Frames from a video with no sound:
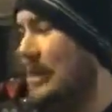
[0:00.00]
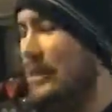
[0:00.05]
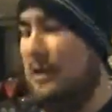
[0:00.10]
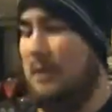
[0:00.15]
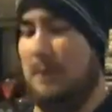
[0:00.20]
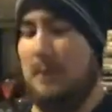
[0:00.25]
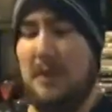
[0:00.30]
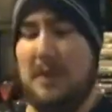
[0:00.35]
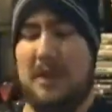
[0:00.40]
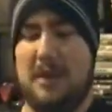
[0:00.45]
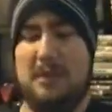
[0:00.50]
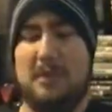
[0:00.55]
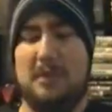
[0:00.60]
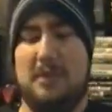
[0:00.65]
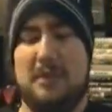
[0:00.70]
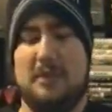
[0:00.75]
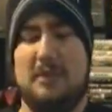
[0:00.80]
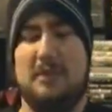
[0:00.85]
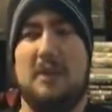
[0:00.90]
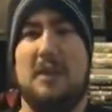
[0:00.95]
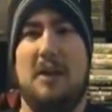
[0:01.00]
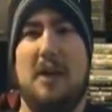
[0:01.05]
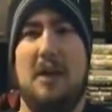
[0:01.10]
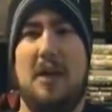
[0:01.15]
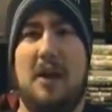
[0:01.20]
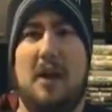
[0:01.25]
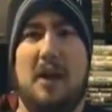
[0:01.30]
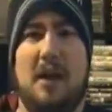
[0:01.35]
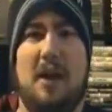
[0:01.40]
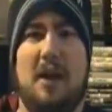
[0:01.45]
this week was
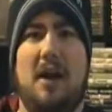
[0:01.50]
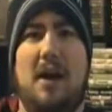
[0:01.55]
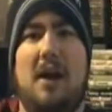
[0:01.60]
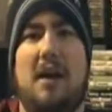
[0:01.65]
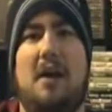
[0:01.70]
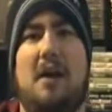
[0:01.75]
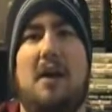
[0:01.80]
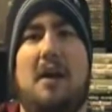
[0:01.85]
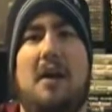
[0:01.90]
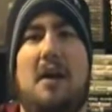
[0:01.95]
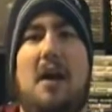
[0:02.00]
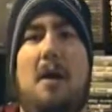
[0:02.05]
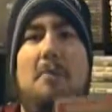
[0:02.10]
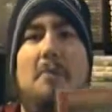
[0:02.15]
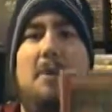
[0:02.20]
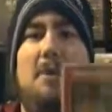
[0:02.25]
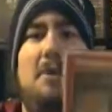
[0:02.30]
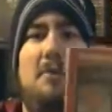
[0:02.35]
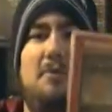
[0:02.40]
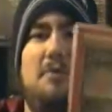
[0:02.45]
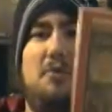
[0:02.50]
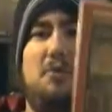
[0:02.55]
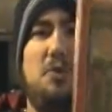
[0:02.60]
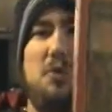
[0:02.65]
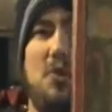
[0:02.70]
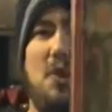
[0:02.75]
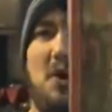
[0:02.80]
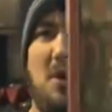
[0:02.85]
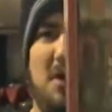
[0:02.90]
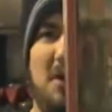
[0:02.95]
a copy of
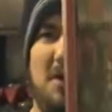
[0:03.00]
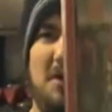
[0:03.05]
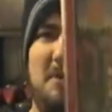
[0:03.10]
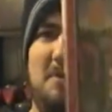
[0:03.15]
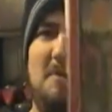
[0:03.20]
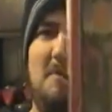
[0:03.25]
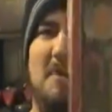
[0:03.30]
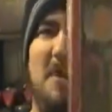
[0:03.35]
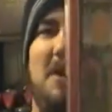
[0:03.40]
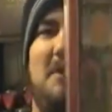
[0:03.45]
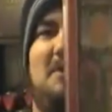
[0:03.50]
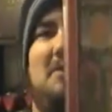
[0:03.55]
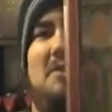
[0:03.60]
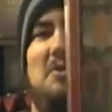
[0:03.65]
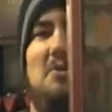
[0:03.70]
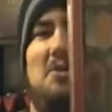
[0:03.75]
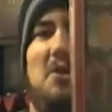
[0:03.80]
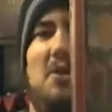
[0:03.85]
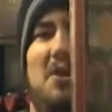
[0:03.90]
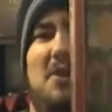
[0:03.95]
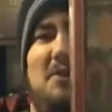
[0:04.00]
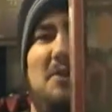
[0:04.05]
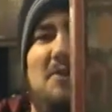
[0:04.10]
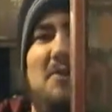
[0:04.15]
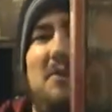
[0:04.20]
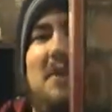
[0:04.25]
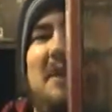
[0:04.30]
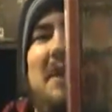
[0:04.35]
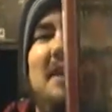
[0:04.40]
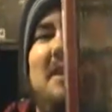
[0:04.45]
Tron, Maze of Tron
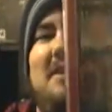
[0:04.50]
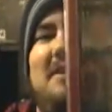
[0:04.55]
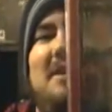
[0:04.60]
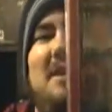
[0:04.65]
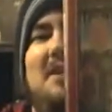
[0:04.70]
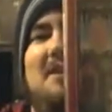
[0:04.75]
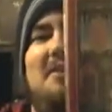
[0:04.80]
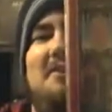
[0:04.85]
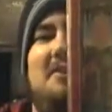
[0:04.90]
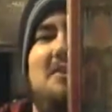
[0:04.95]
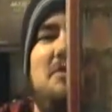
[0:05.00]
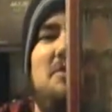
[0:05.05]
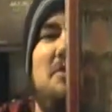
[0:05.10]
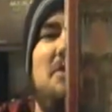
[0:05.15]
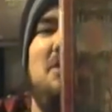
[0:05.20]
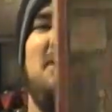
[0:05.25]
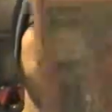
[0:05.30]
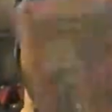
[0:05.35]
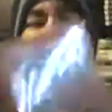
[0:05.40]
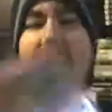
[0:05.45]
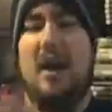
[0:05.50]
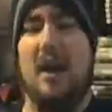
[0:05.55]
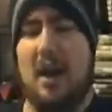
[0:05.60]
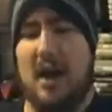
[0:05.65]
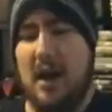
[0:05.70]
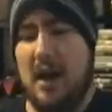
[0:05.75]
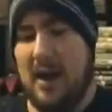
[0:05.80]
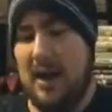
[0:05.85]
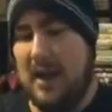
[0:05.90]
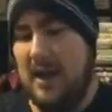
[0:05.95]
for the Intellivision.
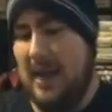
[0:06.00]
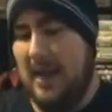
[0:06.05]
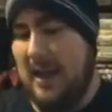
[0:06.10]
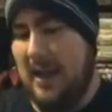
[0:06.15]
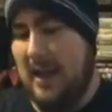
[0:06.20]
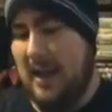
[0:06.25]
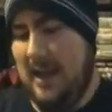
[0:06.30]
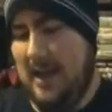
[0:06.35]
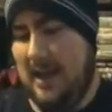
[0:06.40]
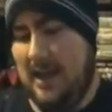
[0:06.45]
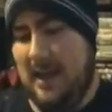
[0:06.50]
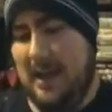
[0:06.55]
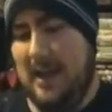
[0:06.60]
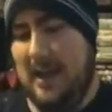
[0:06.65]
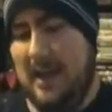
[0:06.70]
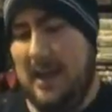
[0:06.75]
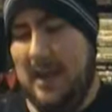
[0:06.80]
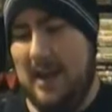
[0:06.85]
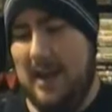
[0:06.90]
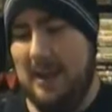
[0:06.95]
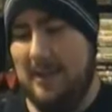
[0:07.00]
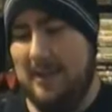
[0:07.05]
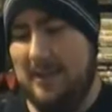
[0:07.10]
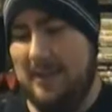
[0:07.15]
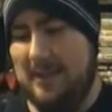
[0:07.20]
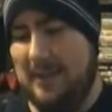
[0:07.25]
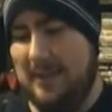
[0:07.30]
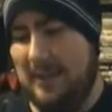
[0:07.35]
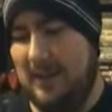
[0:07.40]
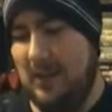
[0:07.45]
It is
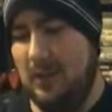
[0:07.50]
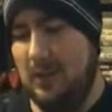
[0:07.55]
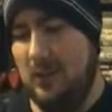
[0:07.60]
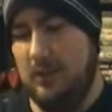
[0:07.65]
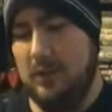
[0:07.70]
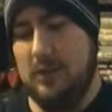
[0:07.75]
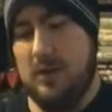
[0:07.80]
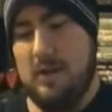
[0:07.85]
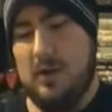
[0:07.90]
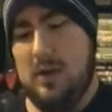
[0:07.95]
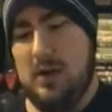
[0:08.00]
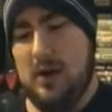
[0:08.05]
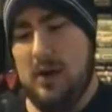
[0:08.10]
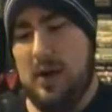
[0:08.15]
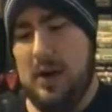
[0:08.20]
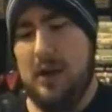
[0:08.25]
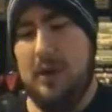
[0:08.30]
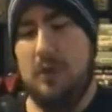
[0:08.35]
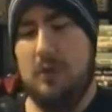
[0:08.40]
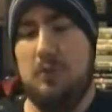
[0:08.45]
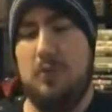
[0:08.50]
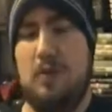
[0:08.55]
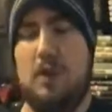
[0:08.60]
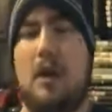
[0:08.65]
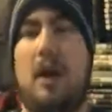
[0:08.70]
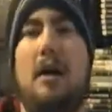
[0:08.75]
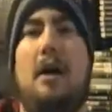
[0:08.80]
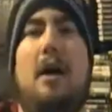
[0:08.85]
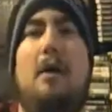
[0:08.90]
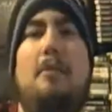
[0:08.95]
sealed.
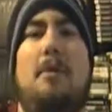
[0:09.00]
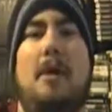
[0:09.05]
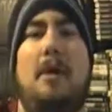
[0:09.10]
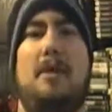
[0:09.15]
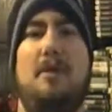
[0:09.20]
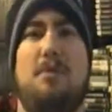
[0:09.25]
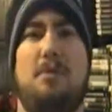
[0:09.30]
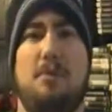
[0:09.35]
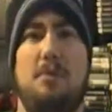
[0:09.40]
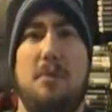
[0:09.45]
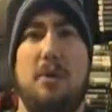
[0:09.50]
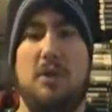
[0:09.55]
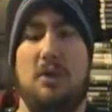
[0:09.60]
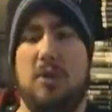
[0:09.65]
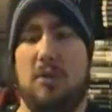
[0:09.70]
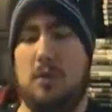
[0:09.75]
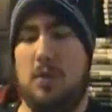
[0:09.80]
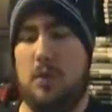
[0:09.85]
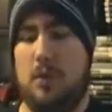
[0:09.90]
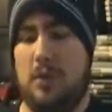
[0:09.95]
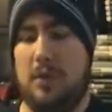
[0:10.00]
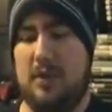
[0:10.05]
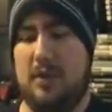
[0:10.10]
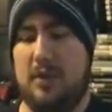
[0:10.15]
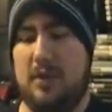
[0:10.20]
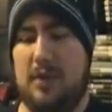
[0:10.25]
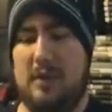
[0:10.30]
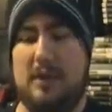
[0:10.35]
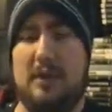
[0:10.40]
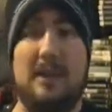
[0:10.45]
I'm not as familiar
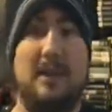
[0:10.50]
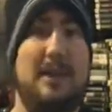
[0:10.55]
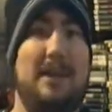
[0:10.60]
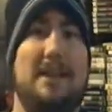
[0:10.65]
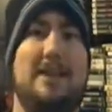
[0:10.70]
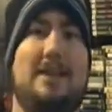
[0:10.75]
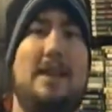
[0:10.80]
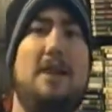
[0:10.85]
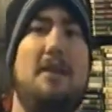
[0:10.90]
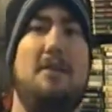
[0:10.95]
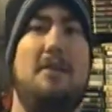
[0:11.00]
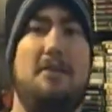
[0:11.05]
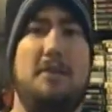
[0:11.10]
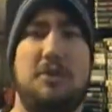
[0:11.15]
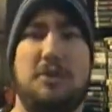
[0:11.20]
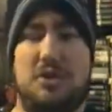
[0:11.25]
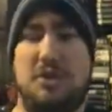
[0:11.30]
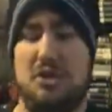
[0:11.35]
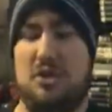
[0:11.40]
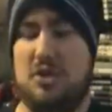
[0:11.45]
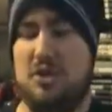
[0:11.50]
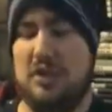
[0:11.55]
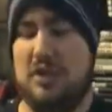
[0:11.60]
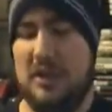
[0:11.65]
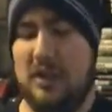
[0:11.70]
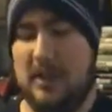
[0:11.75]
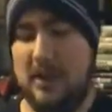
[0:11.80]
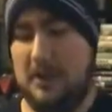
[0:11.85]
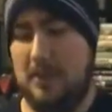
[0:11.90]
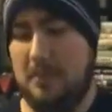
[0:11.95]
with the Intellivision's
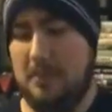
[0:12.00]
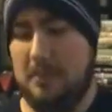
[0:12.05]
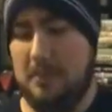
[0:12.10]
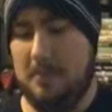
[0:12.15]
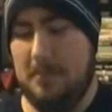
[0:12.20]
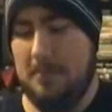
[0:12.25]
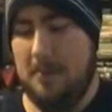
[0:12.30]
sealing